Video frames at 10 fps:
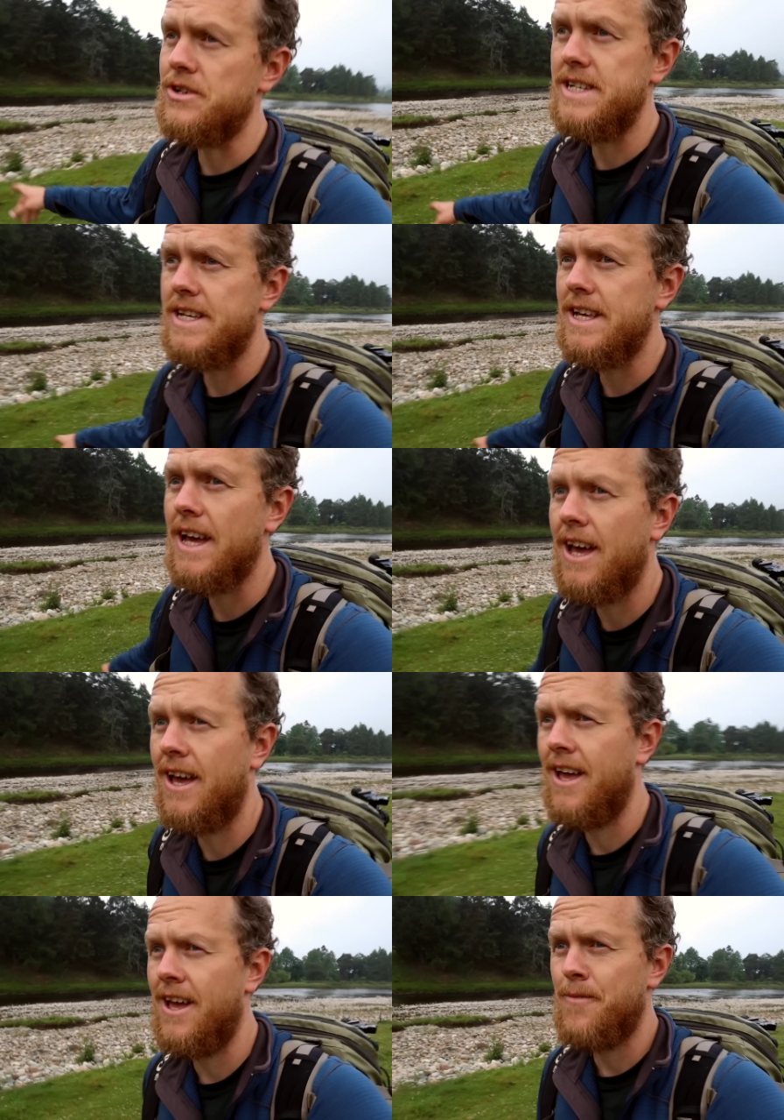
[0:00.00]
Dee,
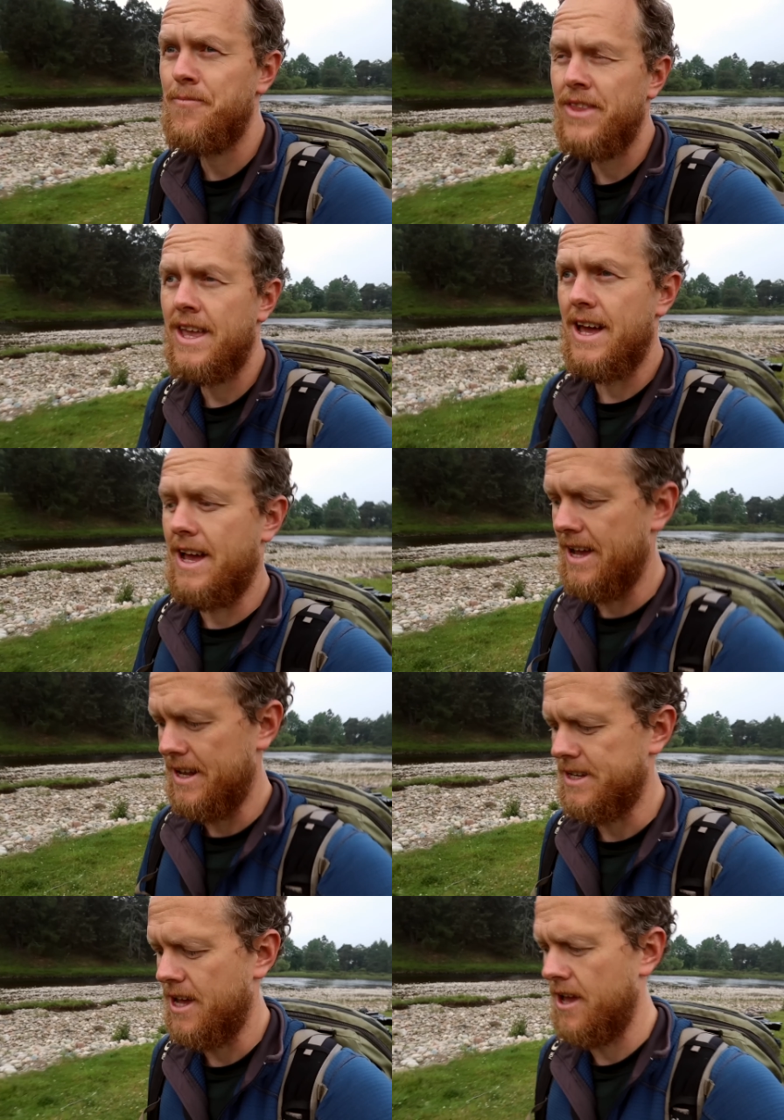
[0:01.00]

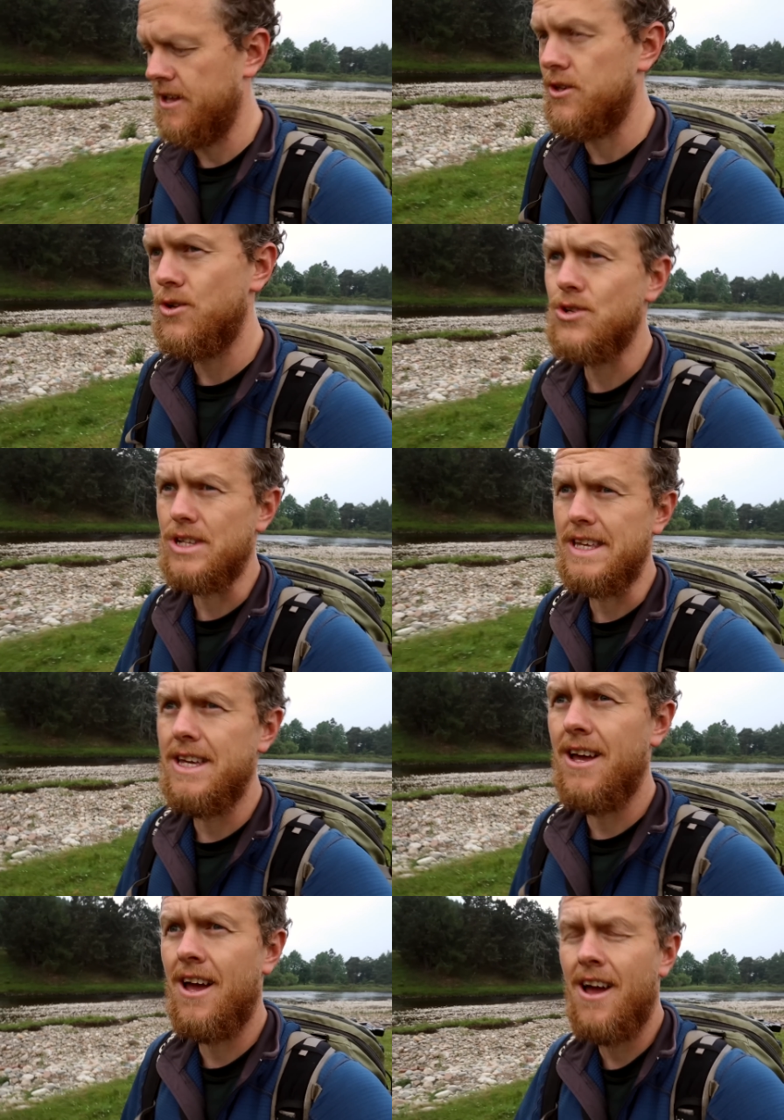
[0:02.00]
and
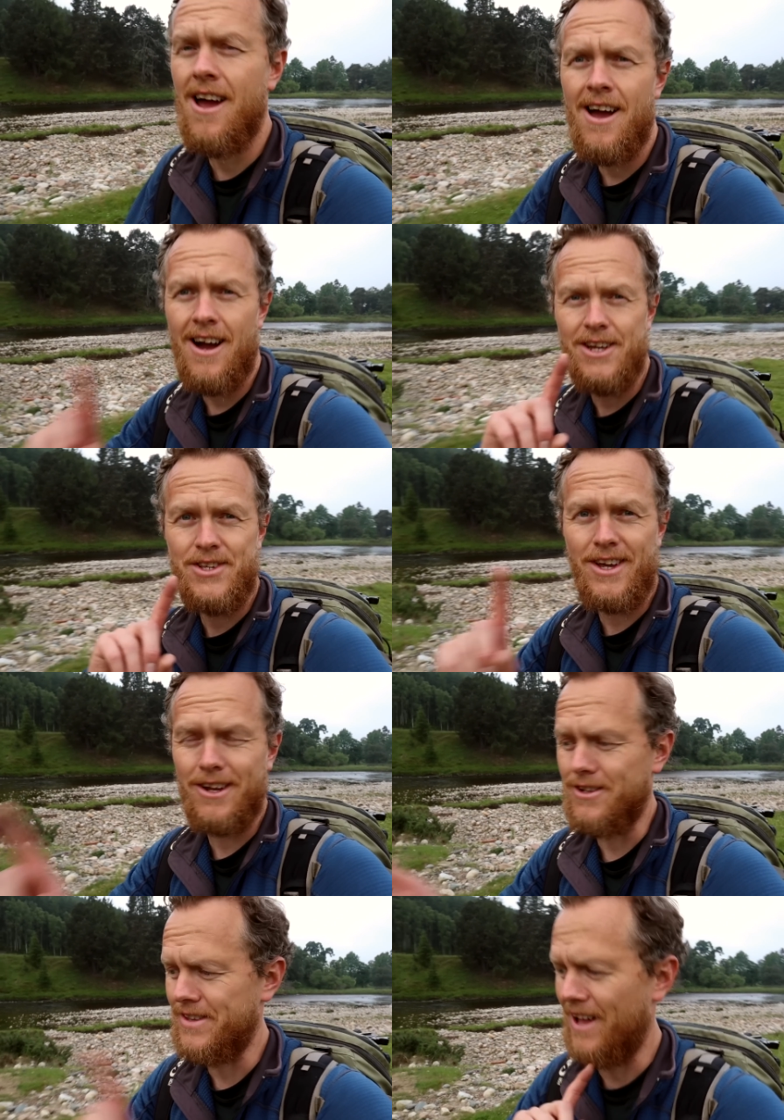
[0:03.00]
usually I
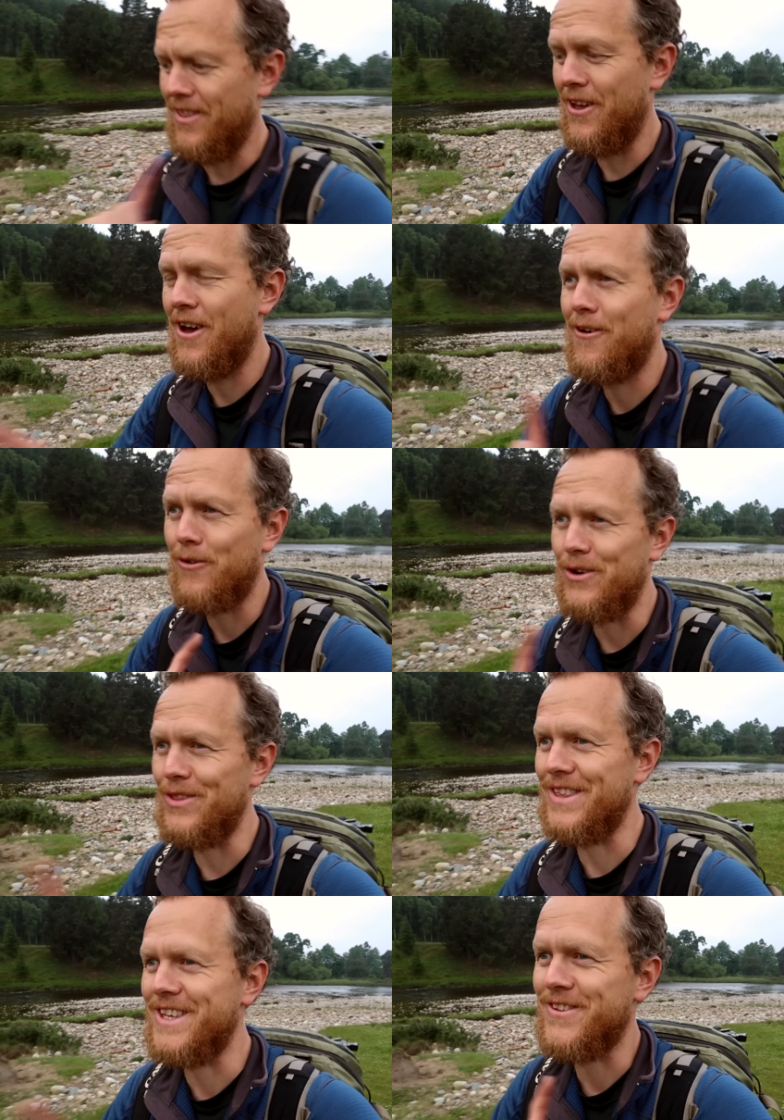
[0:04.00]
cycle down
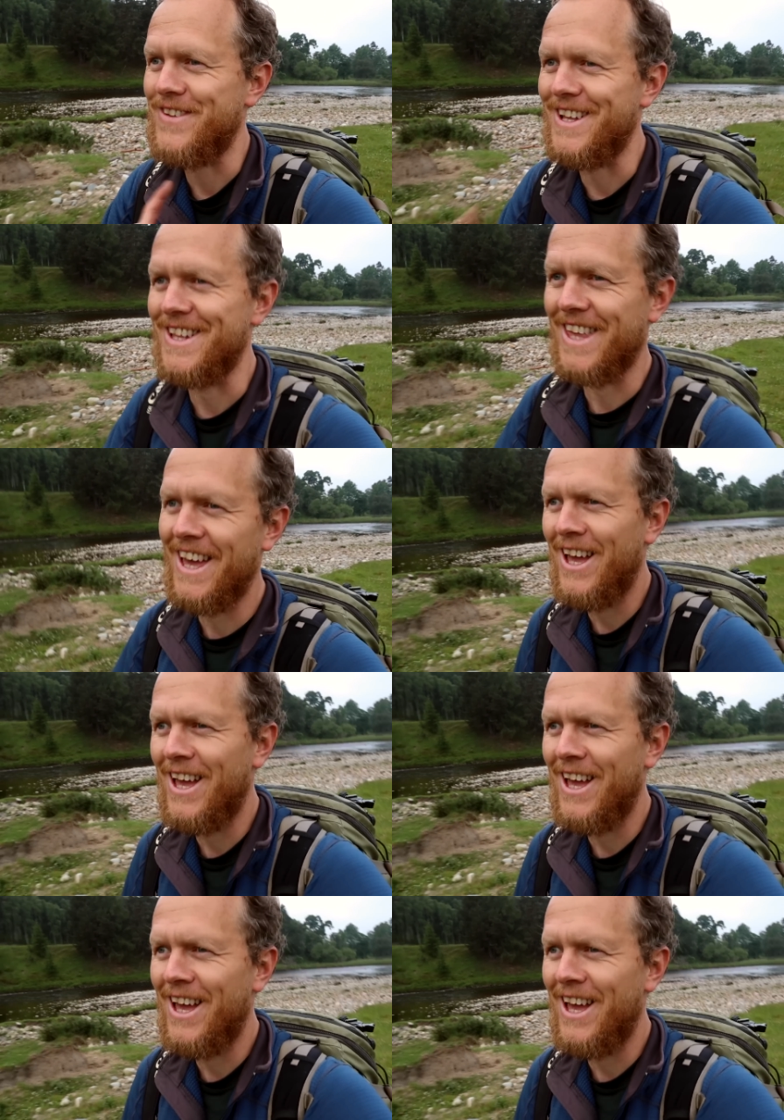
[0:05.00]
further this field,